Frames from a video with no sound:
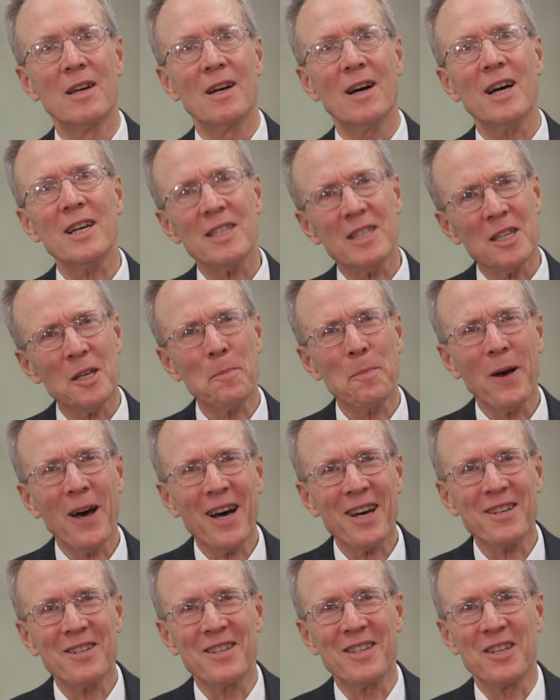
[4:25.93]
I see a
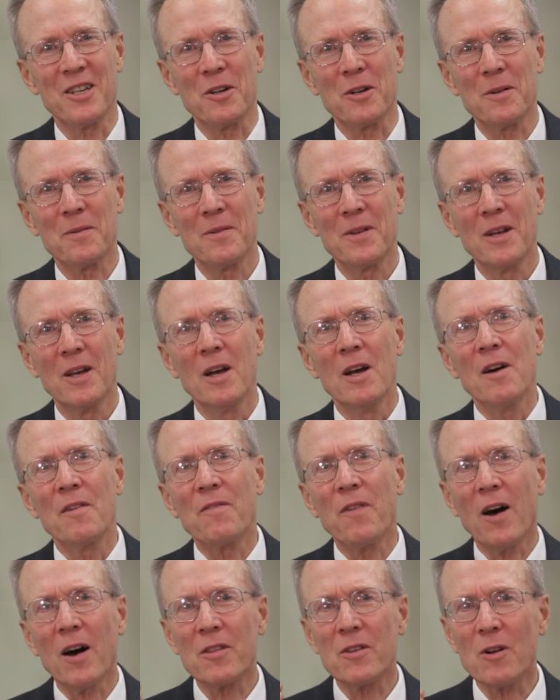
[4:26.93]
pattern here.
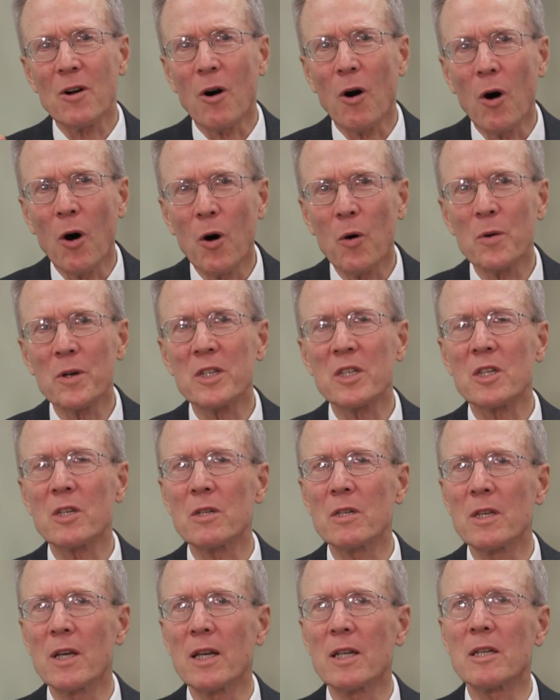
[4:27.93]
Father always
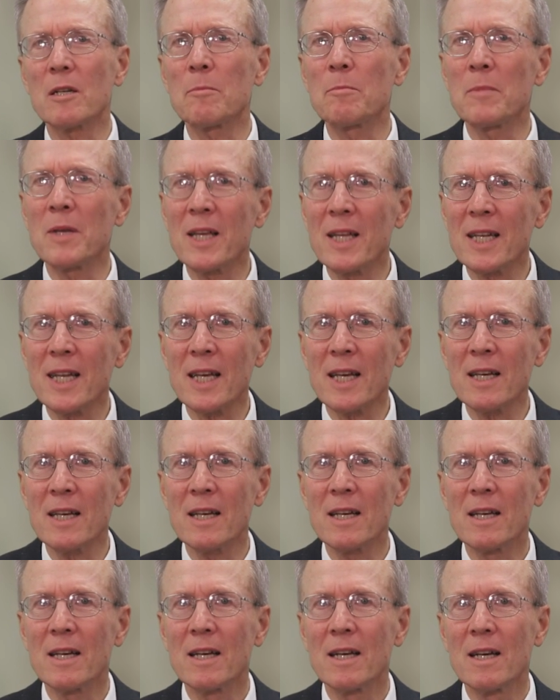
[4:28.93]
created meaning,
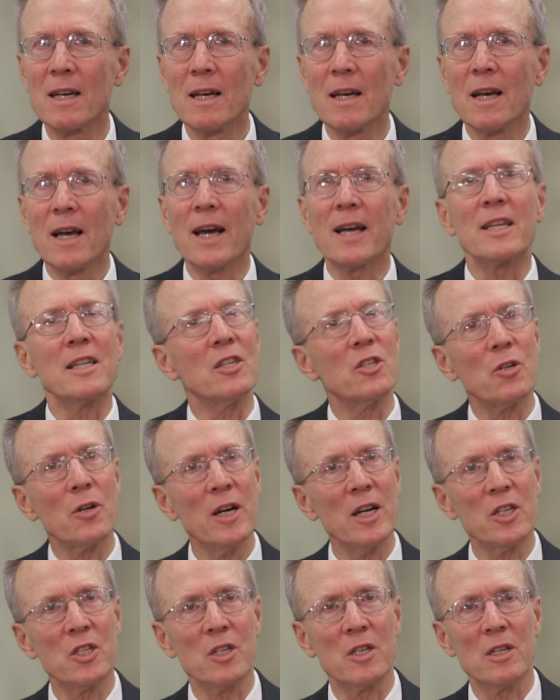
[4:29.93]
and he
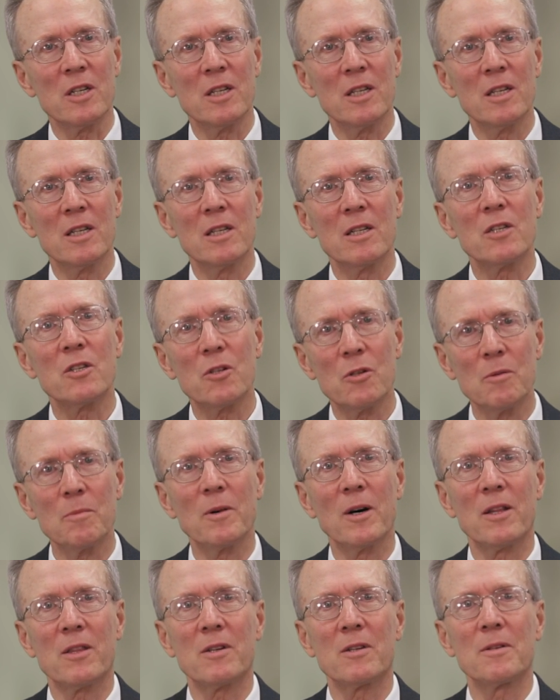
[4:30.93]
treasured True
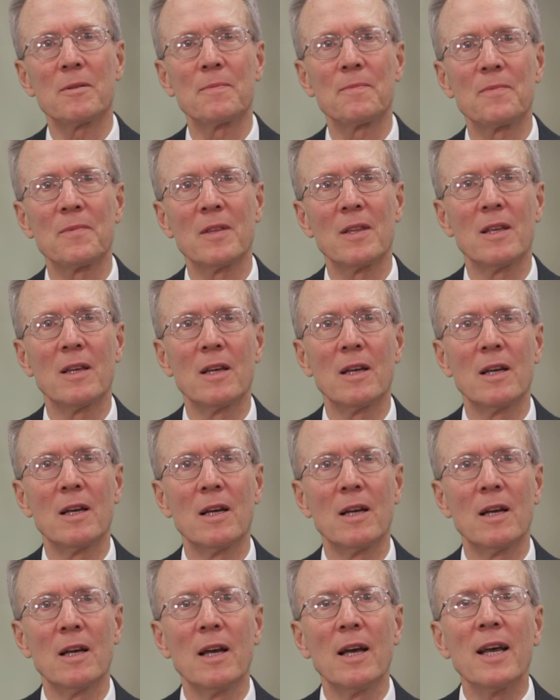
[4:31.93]
Mother.
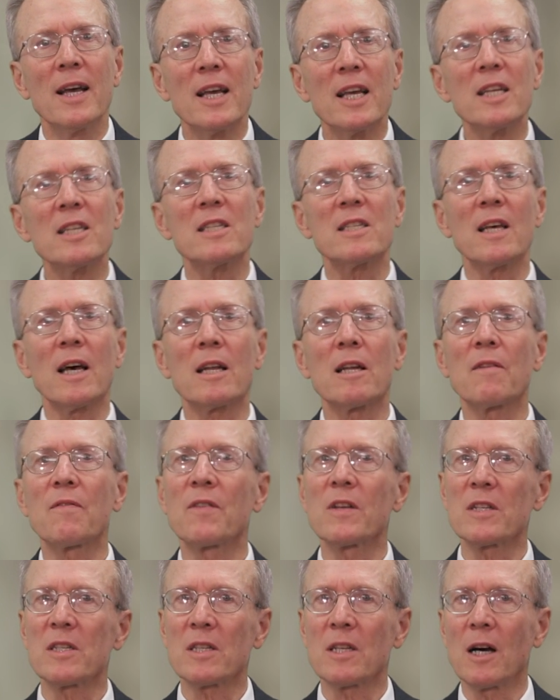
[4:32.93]
He said of
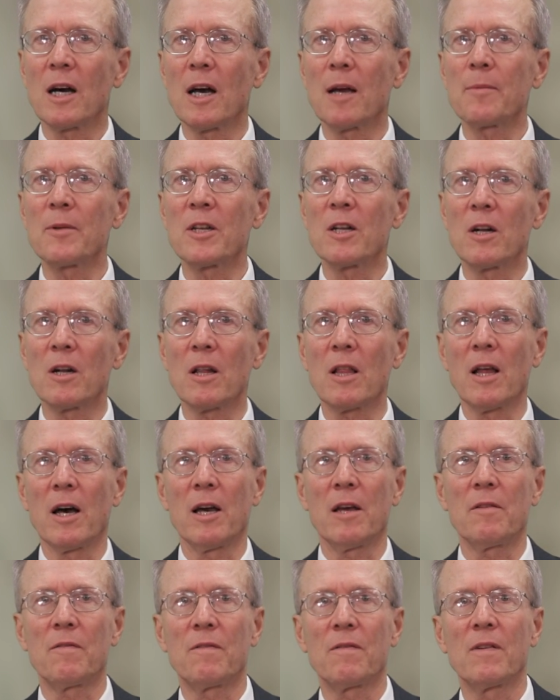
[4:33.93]
this time in her
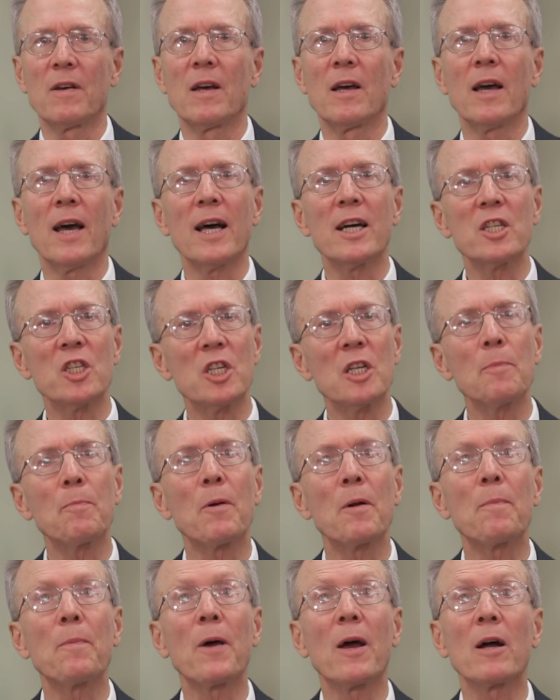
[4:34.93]
life, as she
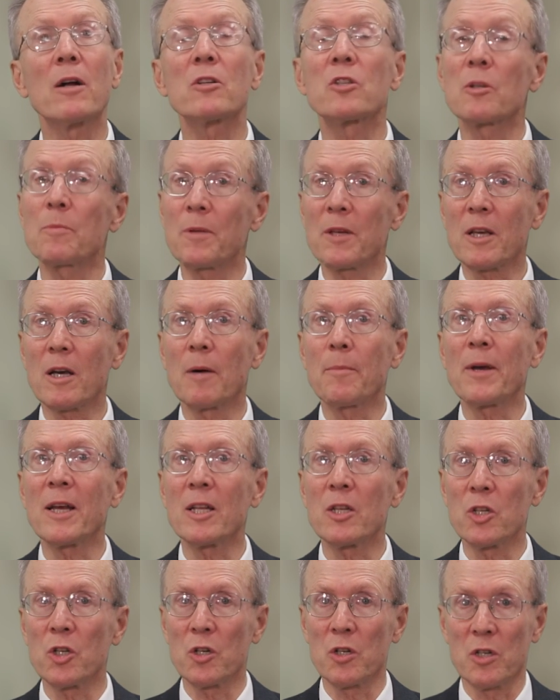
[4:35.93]
prepared to become a
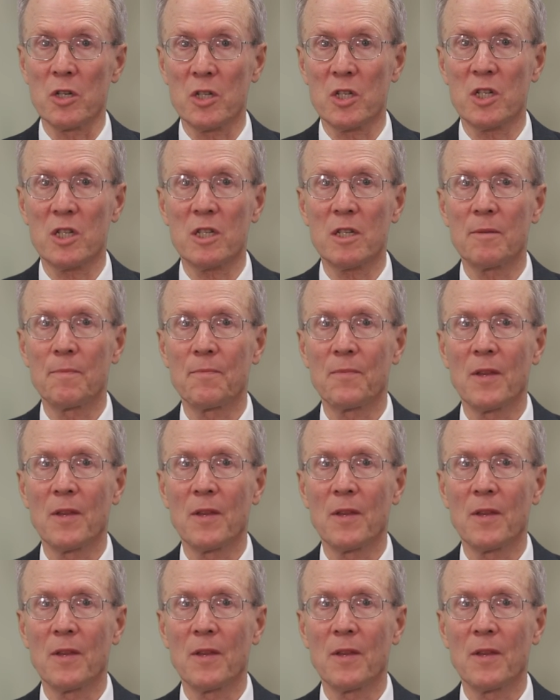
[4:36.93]
nurse,